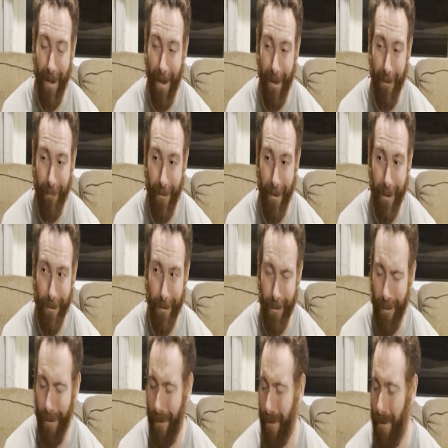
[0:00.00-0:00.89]

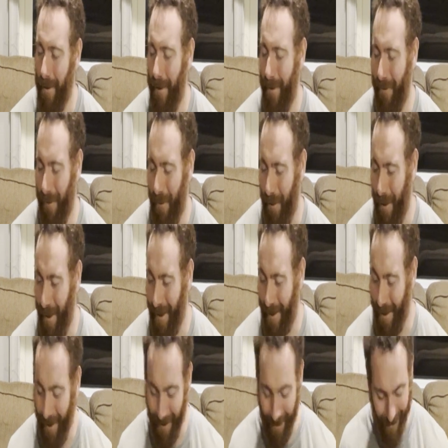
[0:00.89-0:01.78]
adventures, if you want
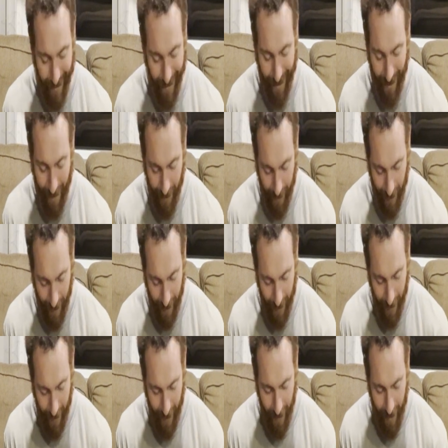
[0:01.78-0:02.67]
to call it that,
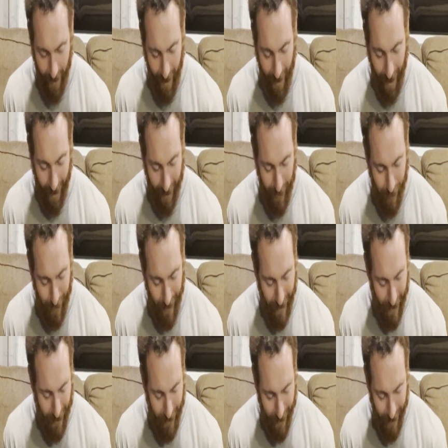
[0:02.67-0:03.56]

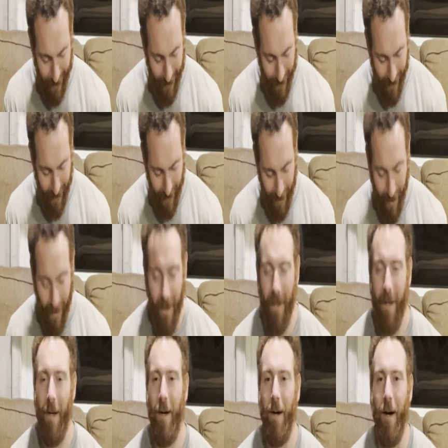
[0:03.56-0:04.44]
expeditions.
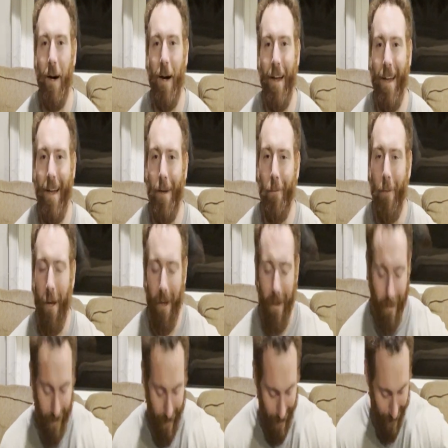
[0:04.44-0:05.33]
I hate
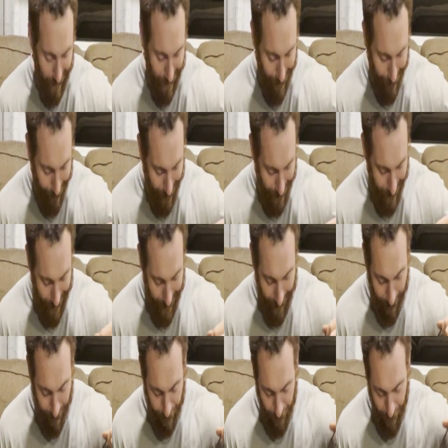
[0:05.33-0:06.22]
my
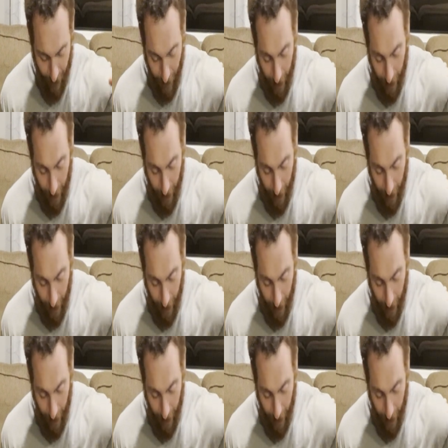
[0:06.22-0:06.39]
job.